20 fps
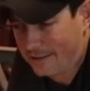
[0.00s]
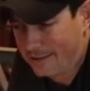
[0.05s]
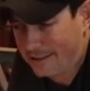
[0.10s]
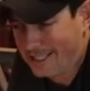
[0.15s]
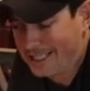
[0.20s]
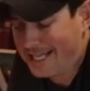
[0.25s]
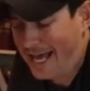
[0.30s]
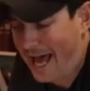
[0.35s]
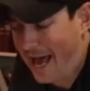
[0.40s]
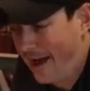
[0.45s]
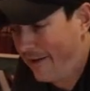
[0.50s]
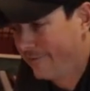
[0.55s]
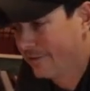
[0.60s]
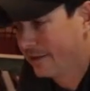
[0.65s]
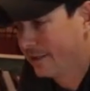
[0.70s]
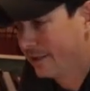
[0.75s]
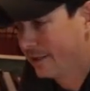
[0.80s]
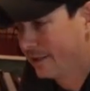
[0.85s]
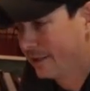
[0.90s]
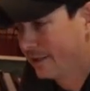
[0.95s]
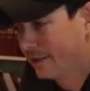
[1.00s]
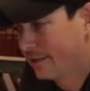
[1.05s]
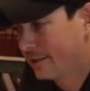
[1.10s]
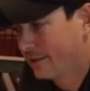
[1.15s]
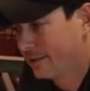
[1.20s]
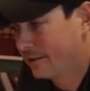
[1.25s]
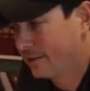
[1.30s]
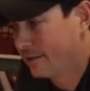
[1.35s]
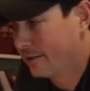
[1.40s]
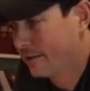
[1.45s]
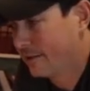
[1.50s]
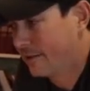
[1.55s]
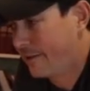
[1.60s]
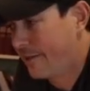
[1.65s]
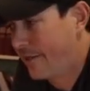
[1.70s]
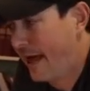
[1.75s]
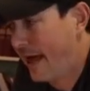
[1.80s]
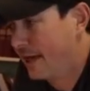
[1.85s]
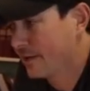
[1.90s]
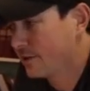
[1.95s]
just having
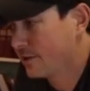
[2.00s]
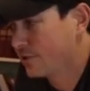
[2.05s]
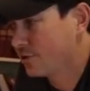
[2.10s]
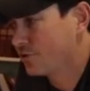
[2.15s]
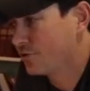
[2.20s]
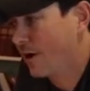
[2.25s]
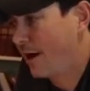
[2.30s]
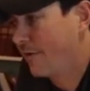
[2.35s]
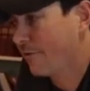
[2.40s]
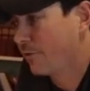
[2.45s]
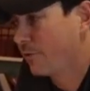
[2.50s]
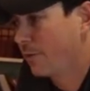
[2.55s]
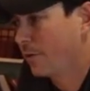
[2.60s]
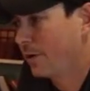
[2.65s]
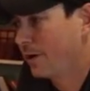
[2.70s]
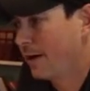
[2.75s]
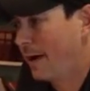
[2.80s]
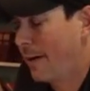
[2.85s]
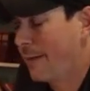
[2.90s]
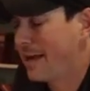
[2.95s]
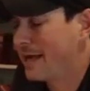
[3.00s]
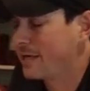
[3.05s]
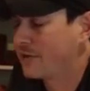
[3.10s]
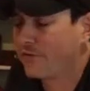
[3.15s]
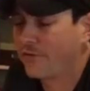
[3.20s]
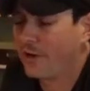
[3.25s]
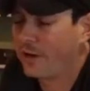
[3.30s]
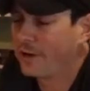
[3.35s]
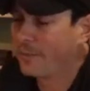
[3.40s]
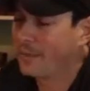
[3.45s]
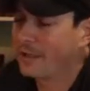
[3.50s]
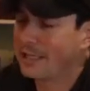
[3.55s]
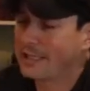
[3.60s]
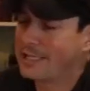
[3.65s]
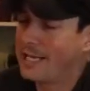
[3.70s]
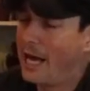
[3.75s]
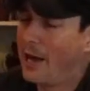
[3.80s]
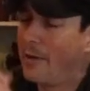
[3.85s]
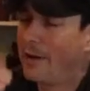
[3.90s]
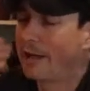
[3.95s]
that to strive for. It's funny
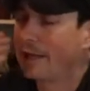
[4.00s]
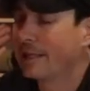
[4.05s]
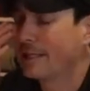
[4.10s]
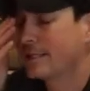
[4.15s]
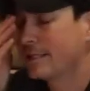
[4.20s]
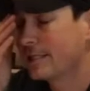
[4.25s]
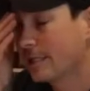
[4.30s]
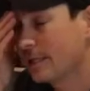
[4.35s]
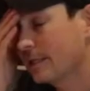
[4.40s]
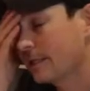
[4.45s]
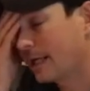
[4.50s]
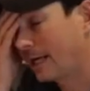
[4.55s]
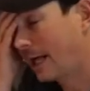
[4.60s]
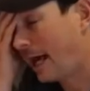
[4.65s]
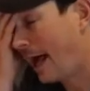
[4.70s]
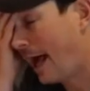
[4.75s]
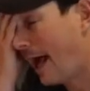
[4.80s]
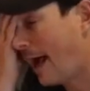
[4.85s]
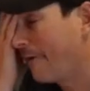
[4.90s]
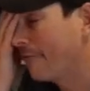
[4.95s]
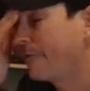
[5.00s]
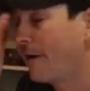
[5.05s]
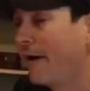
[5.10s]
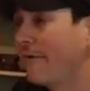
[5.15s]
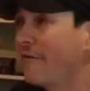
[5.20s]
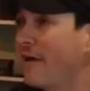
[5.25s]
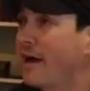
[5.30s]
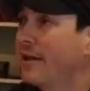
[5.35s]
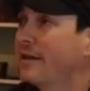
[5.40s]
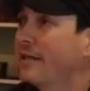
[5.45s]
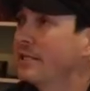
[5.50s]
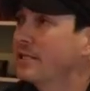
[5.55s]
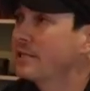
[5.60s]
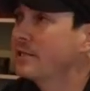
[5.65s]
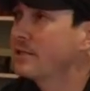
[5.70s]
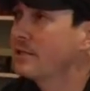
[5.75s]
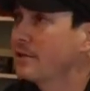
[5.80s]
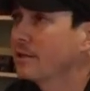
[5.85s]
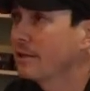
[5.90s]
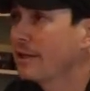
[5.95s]
because now I listen, like I have, I've had
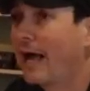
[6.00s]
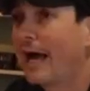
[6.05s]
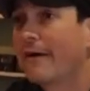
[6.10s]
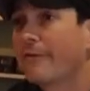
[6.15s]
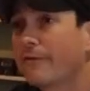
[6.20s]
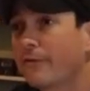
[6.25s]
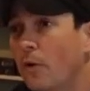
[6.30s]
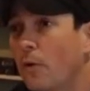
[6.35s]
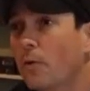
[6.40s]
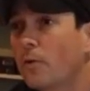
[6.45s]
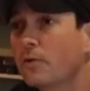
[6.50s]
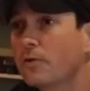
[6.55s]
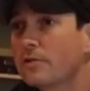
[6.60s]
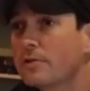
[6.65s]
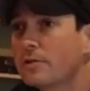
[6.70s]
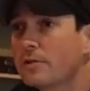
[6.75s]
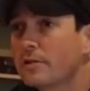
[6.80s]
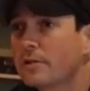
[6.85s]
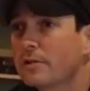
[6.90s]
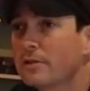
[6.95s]
these life goals